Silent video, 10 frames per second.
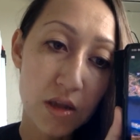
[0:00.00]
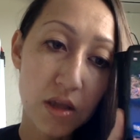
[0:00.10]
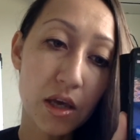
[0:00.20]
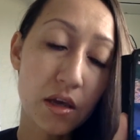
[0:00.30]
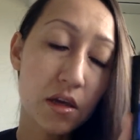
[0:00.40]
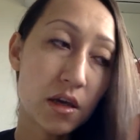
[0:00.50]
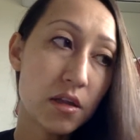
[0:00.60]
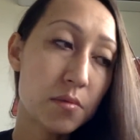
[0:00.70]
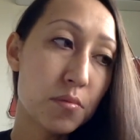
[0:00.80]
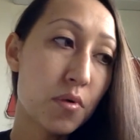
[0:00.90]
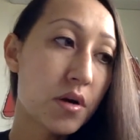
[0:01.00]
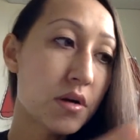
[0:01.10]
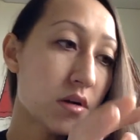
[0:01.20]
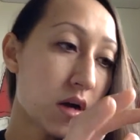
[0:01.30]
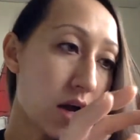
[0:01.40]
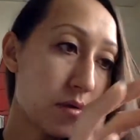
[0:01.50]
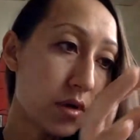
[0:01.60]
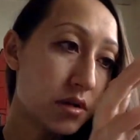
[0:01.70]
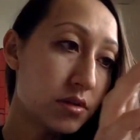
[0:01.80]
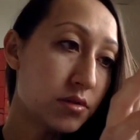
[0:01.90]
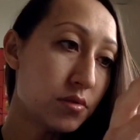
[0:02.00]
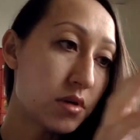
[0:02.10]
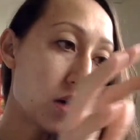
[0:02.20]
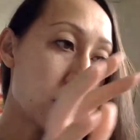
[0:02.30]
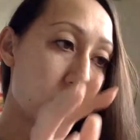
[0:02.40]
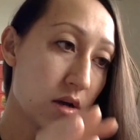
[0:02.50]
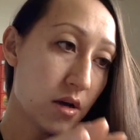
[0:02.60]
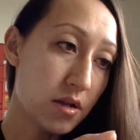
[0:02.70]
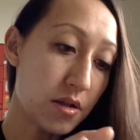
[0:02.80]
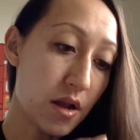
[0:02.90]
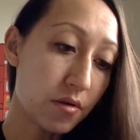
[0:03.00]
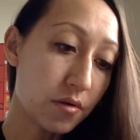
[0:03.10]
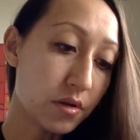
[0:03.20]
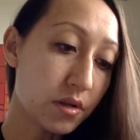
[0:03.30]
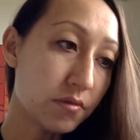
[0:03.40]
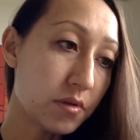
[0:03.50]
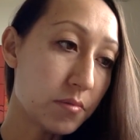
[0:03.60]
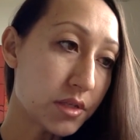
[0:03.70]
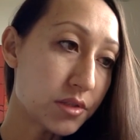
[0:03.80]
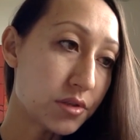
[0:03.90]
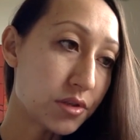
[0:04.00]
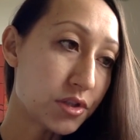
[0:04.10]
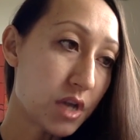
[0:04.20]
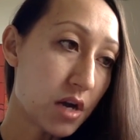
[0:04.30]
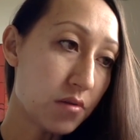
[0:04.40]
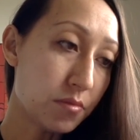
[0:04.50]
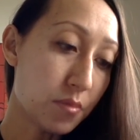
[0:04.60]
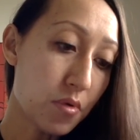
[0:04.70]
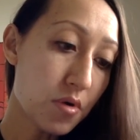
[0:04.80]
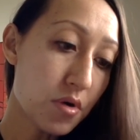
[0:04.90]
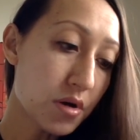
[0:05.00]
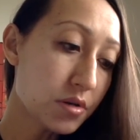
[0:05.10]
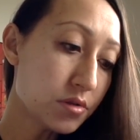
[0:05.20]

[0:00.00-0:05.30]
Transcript: Okay, and then more, I want to narrow even my search down more.